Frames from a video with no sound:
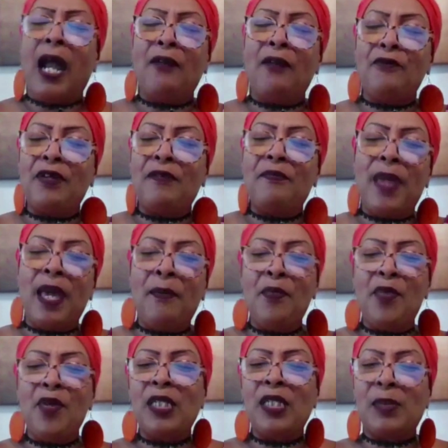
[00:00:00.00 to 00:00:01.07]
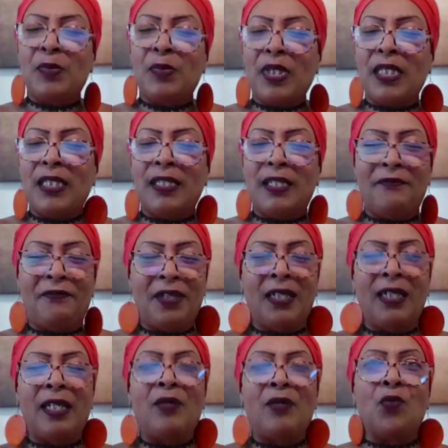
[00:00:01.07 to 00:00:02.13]
I remember
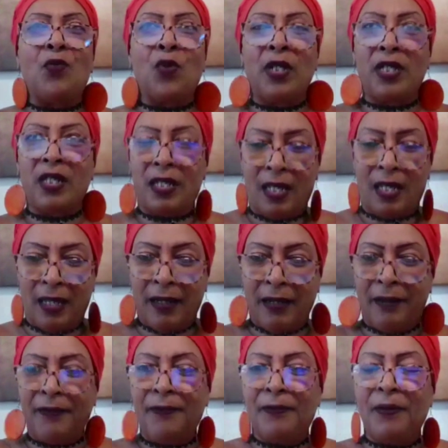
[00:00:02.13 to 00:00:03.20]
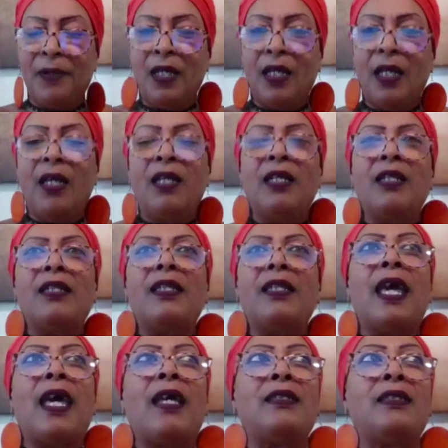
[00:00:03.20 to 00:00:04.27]
specifically here
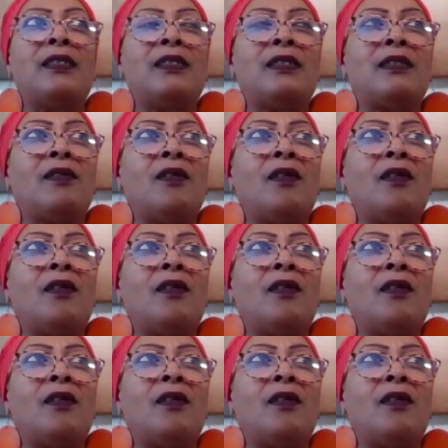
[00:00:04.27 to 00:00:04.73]
that